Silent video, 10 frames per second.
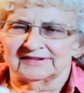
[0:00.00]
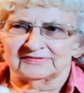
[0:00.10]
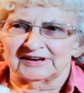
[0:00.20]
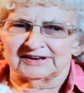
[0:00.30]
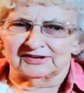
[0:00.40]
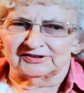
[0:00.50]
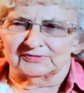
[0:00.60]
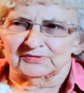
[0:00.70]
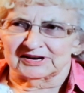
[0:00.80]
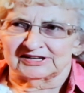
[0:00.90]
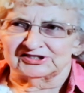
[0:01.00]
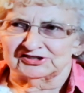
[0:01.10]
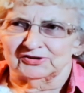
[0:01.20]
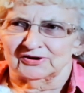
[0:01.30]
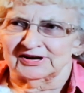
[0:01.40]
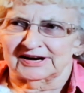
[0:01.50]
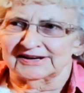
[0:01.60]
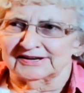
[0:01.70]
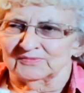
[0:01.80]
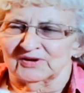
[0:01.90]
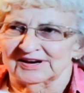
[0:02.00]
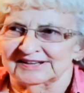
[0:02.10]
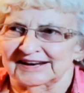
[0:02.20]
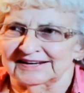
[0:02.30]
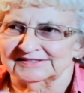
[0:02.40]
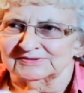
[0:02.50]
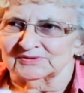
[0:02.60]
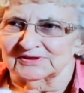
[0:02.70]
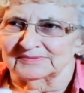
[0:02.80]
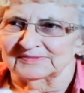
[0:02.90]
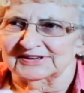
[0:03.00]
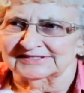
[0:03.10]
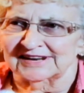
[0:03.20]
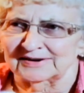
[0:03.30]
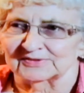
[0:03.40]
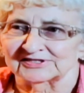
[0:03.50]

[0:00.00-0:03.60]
if they looked really short, I didn't want to dance with them because I